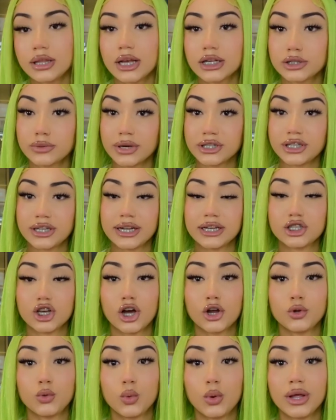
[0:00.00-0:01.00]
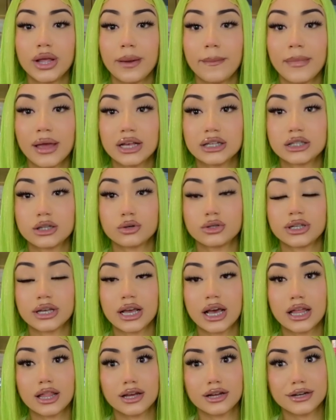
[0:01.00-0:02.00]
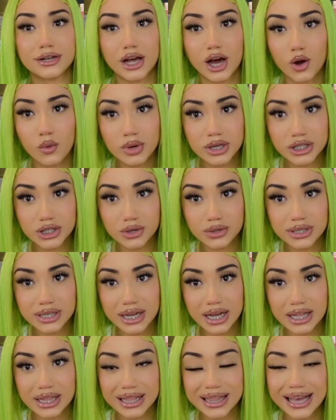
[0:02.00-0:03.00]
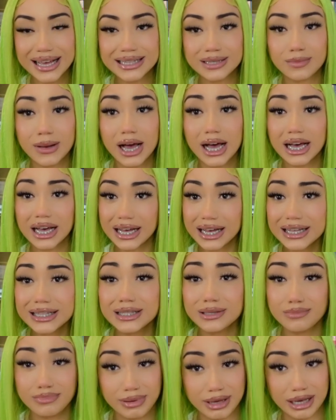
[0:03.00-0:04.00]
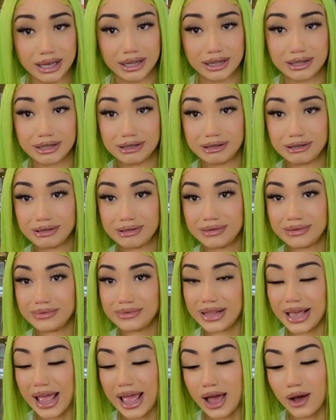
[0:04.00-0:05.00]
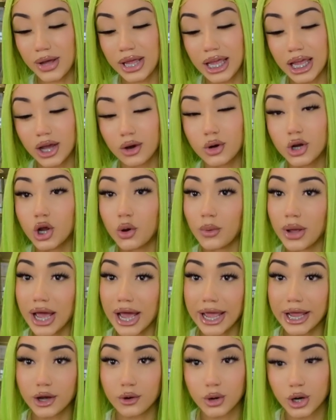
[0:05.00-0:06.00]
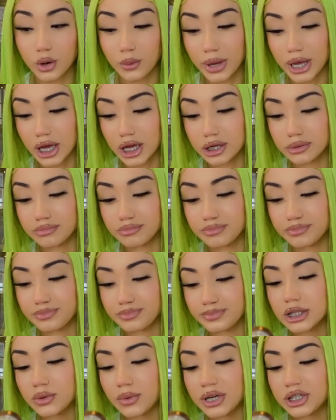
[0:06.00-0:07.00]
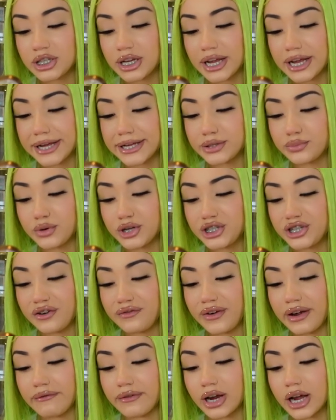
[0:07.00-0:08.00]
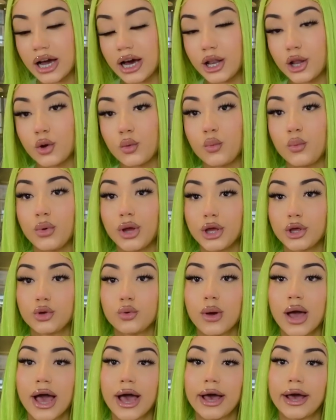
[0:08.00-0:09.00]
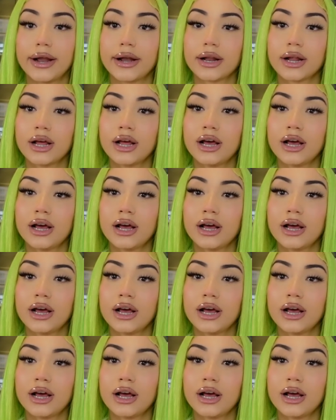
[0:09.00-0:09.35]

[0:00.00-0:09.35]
Next question is, are you and your man still together? No, we're still together. That's my husband. The hell? He ain't going nowhere. I ain't going nowhere. Next question is, what's your favorite color wig you had?